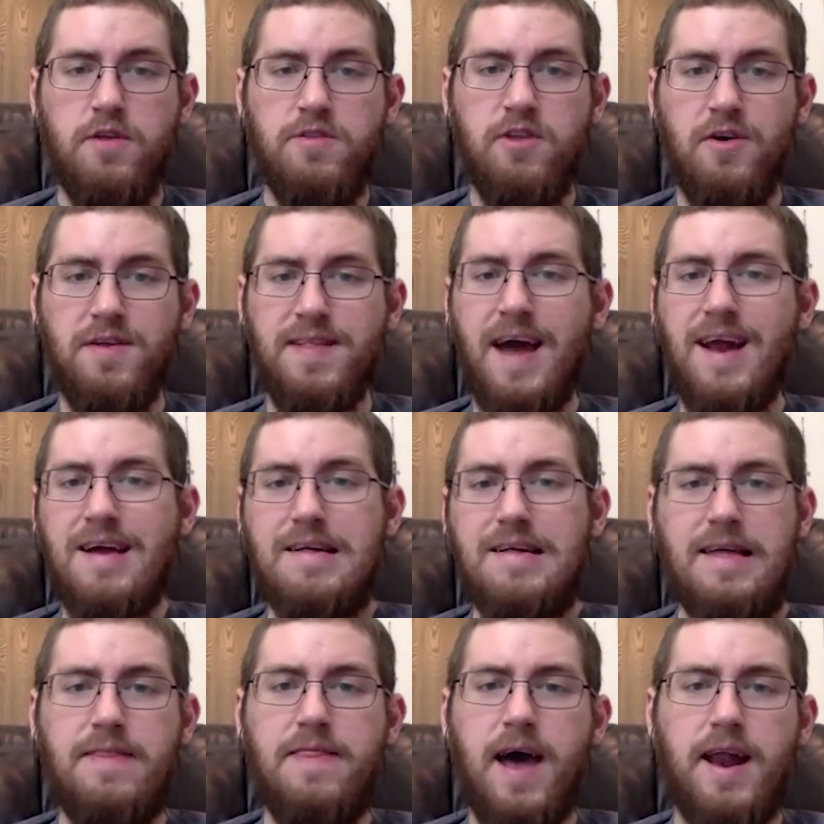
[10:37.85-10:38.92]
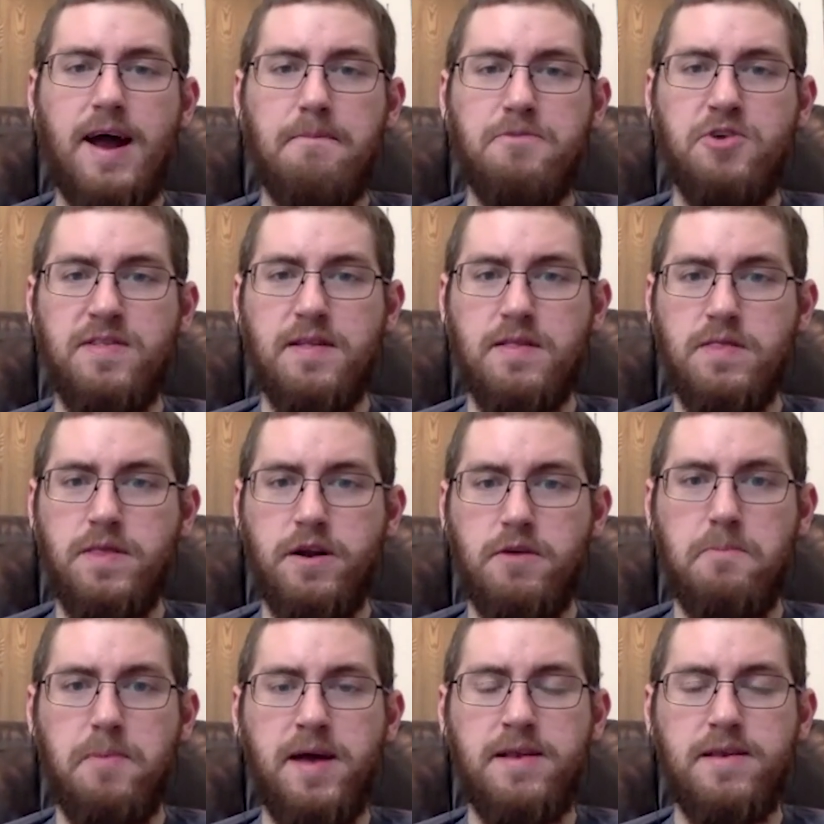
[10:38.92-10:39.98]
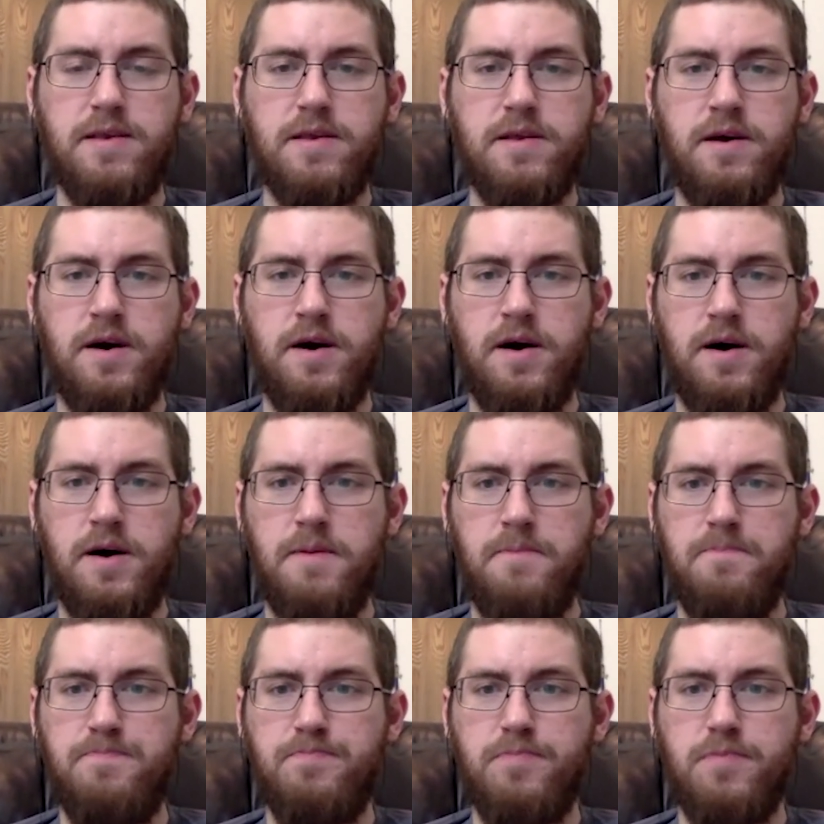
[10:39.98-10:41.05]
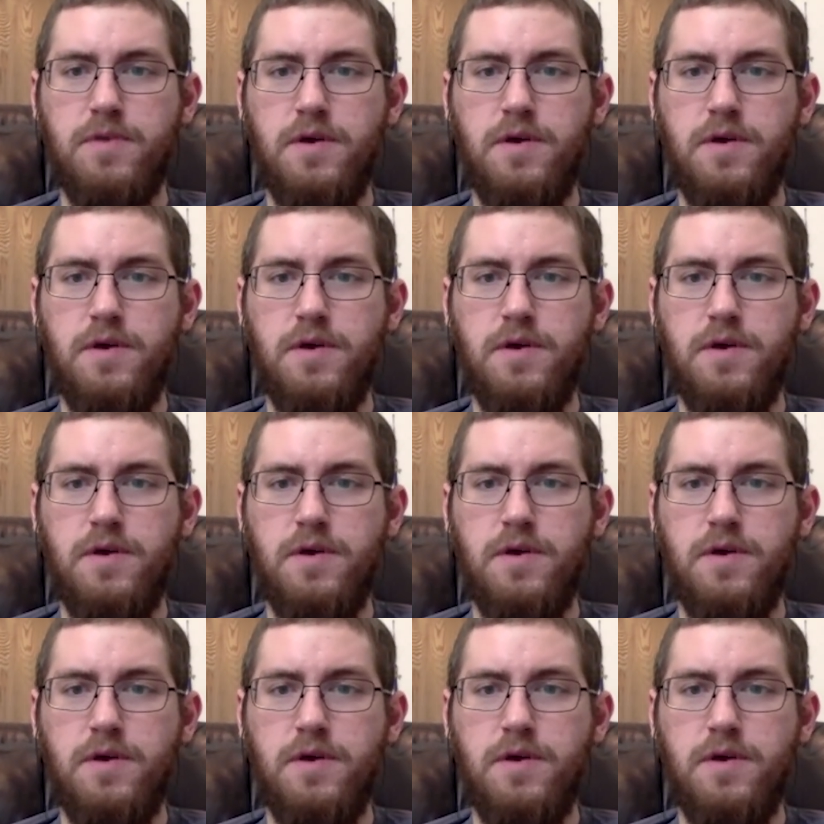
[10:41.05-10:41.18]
So he's got to clean that up just a little bit. Um,